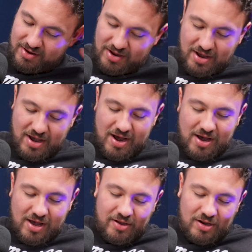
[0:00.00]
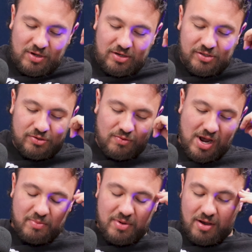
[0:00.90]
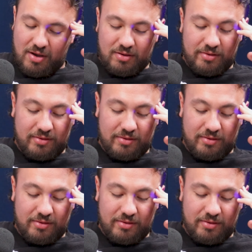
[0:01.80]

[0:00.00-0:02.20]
okay, I think I'm gonna swap out.